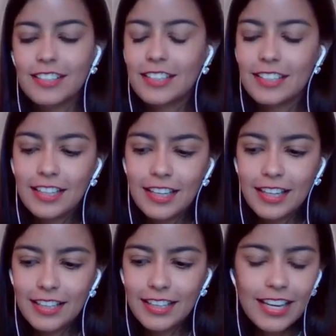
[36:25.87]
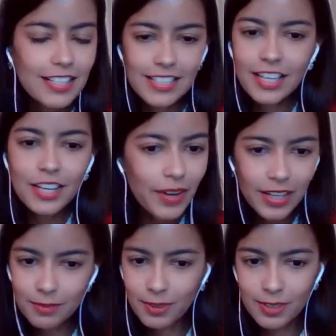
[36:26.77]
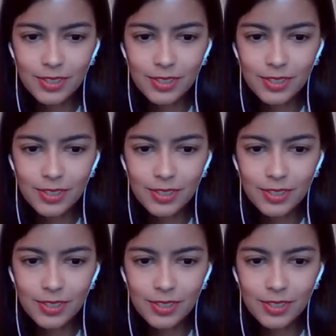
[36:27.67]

And that is incredible.